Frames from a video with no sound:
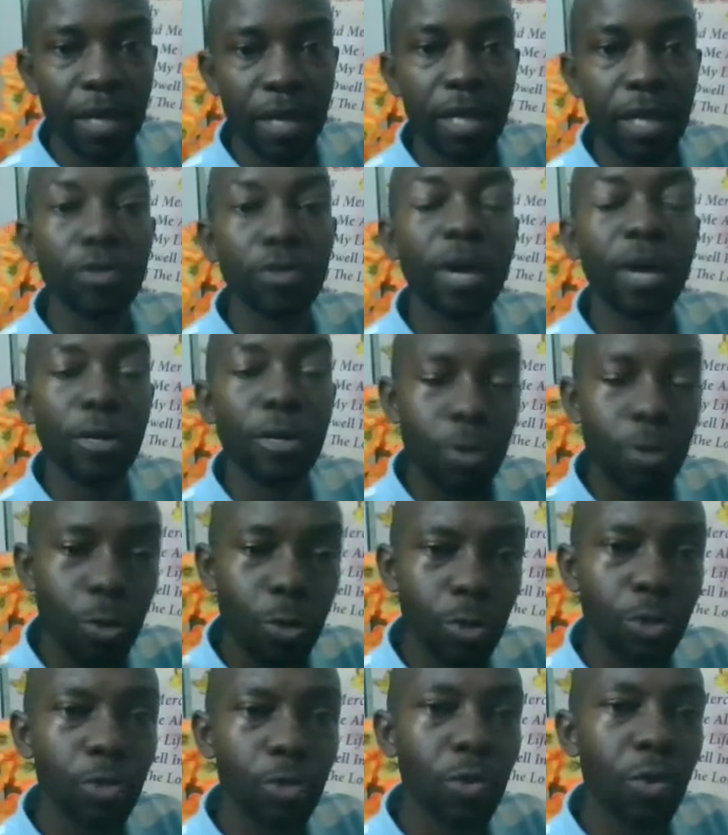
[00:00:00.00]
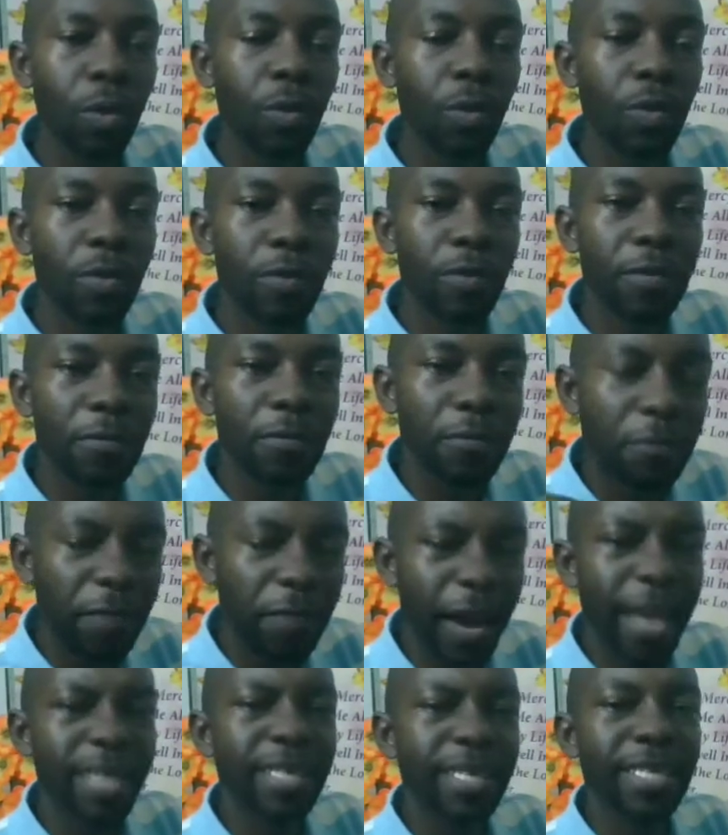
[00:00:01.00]
You can also
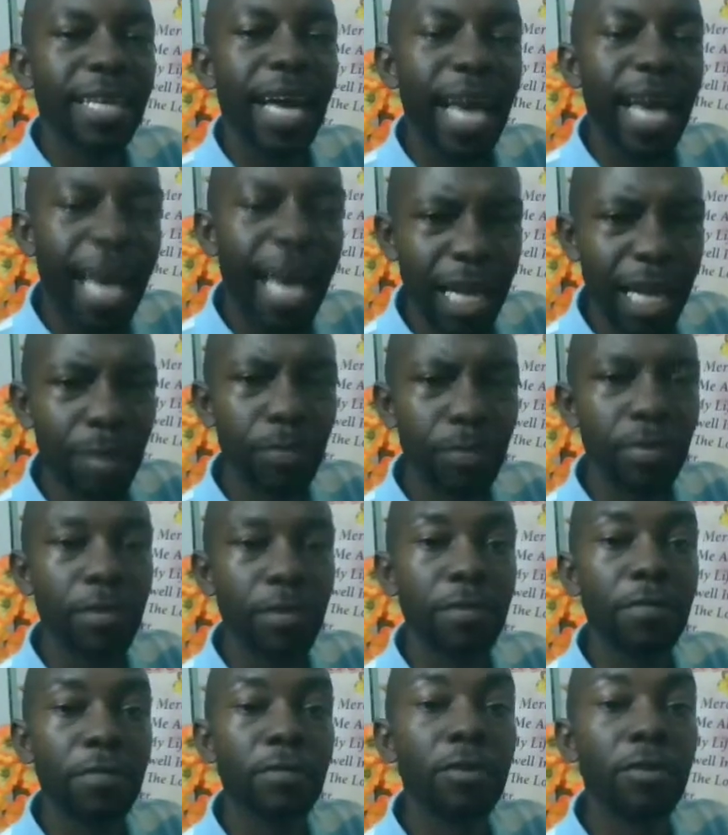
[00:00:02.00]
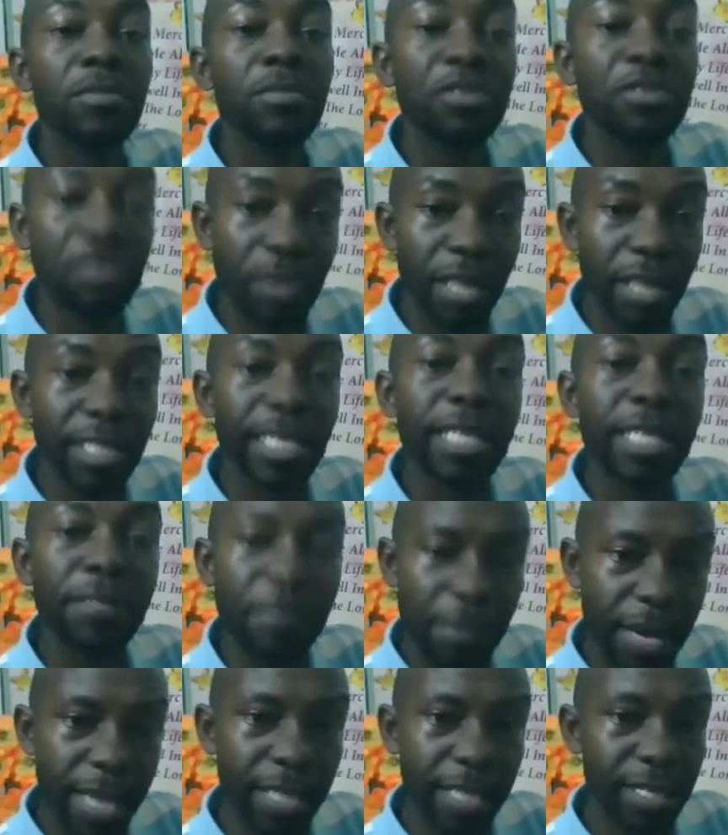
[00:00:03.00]
find help from trusted
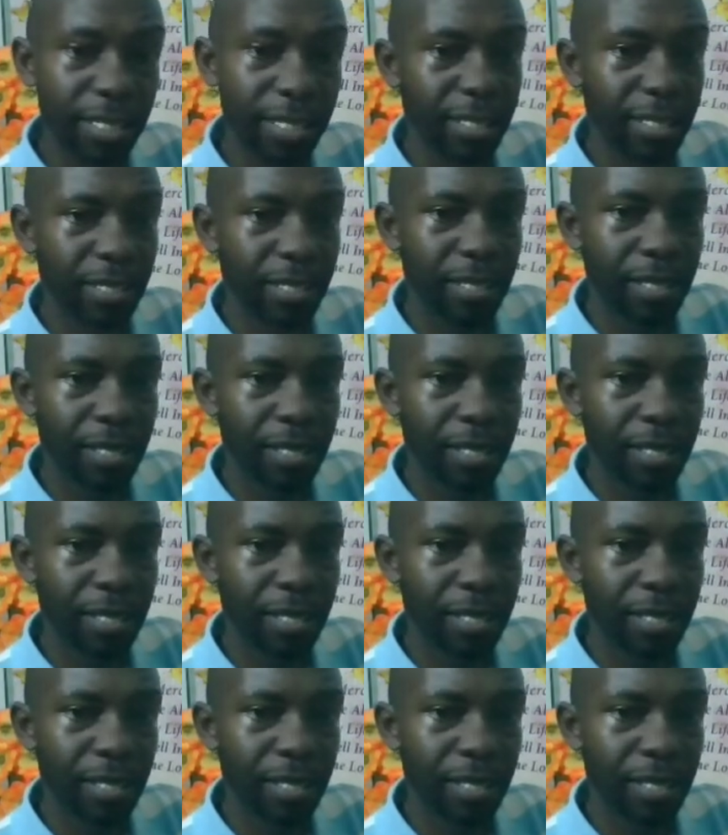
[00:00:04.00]
friends.